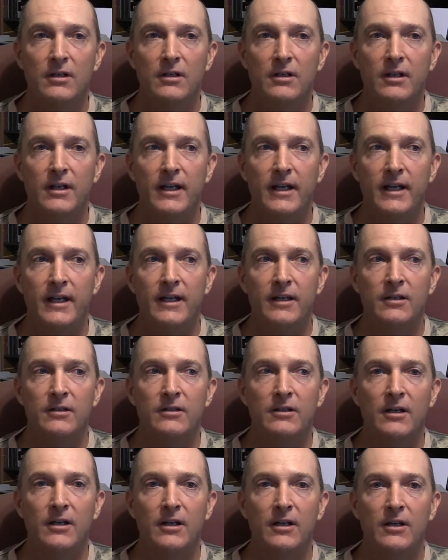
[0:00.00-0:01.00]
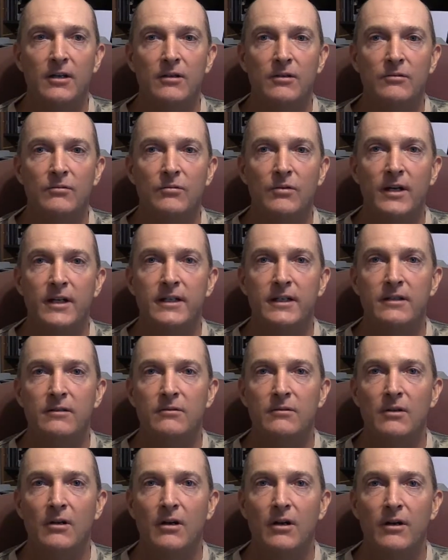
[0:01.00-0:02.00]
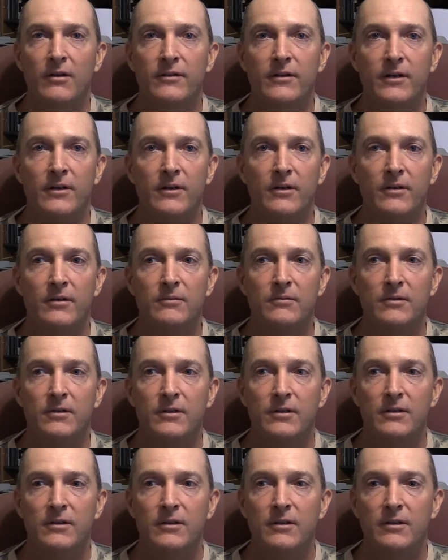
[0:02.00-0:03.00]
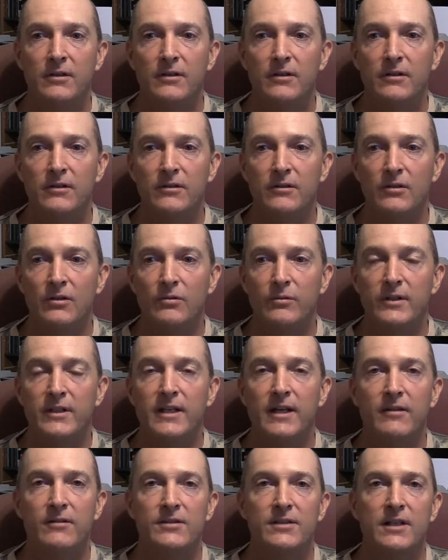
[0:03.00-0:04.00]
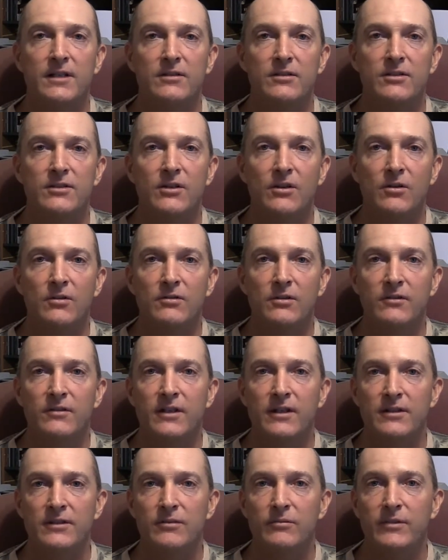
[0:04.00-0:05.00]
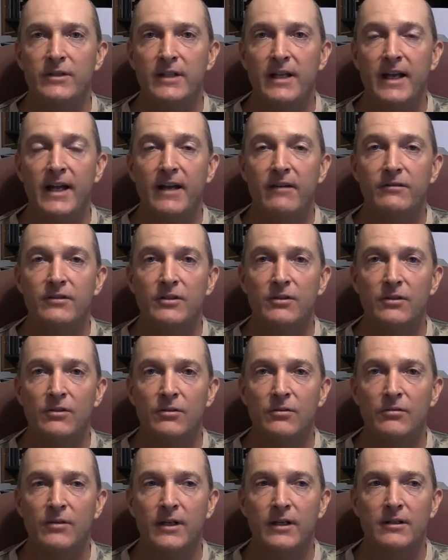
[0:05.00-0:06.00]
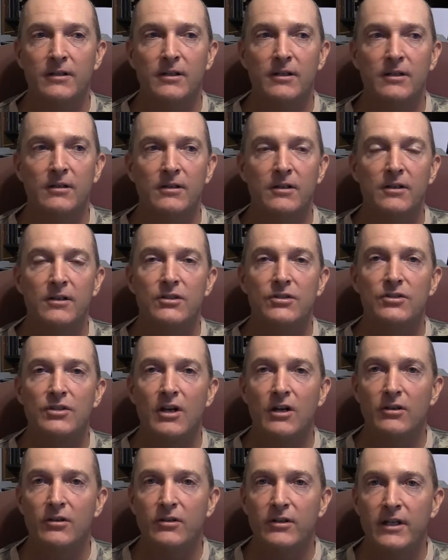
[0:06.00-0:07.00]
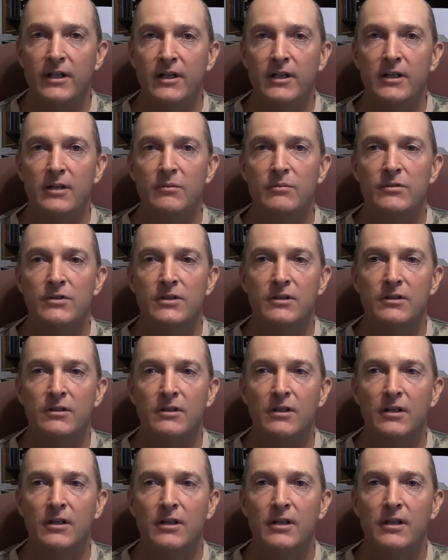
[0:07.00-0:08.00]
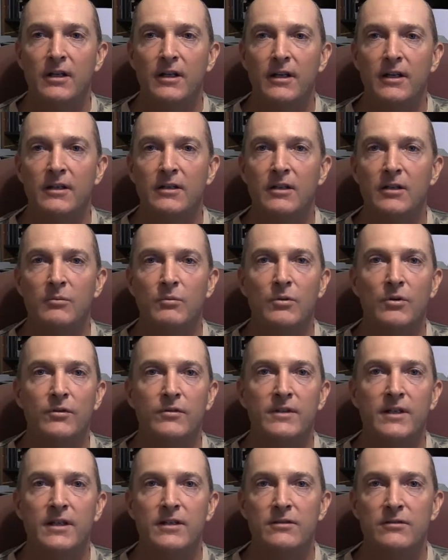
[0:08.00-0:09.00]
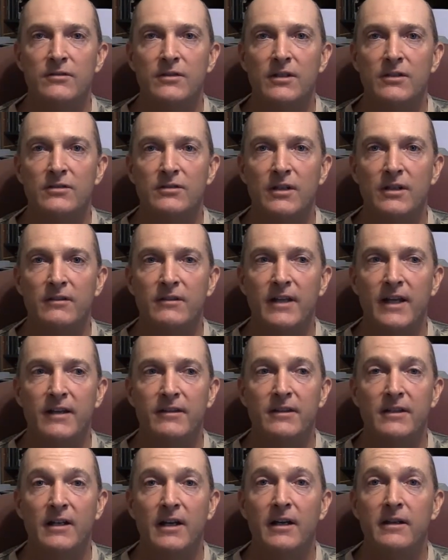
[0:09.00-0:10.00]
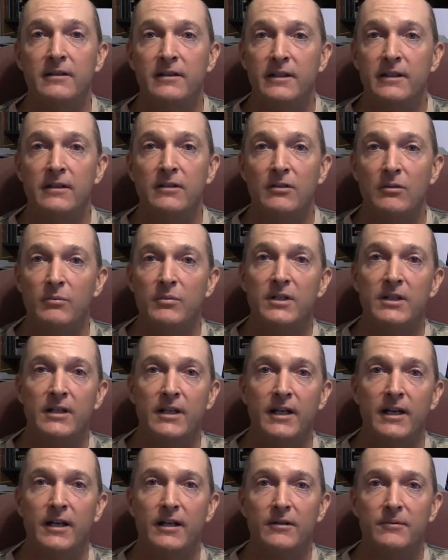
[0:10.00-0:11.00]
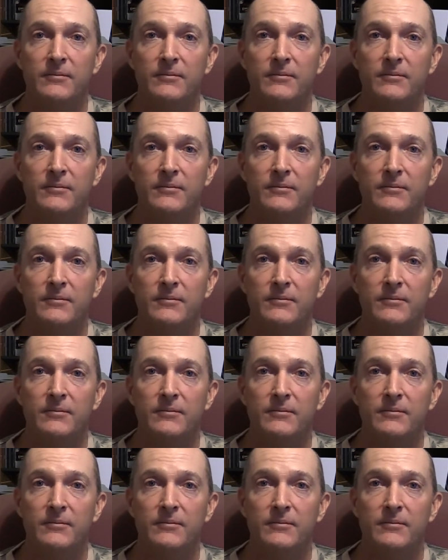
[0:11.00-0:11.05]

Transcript: and writing on there, you know, we'd have set in stone the things that we have to do, like soccer games and birthdays and things like that that I needed to be at.